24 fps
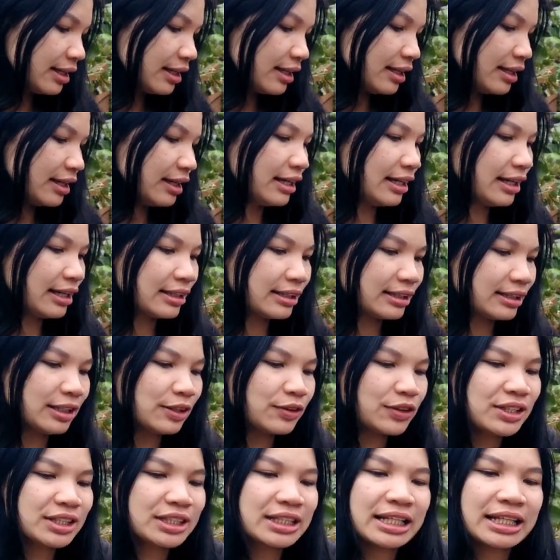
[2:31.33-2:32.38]
And
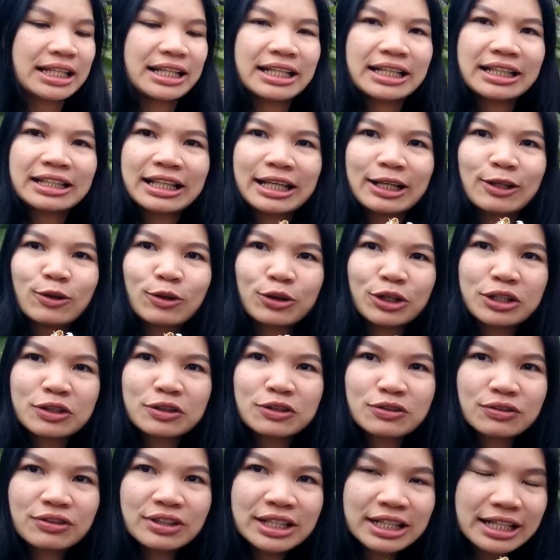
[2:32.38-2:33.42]
you can see they looking
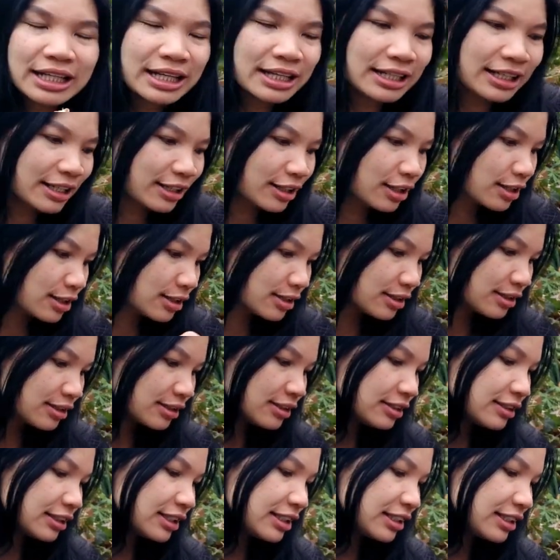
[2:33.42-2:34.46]
really
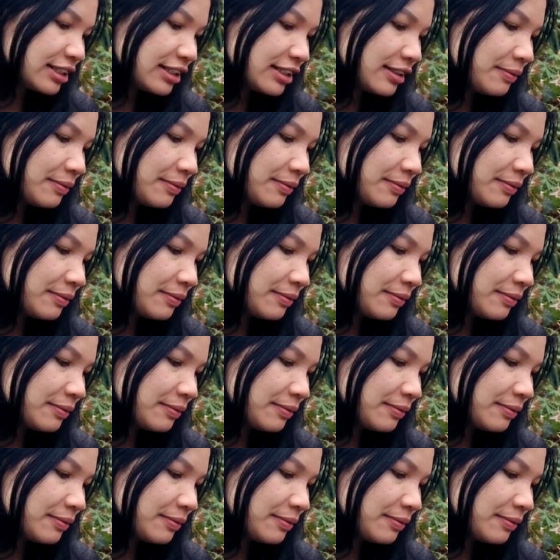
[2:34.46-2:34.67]
good.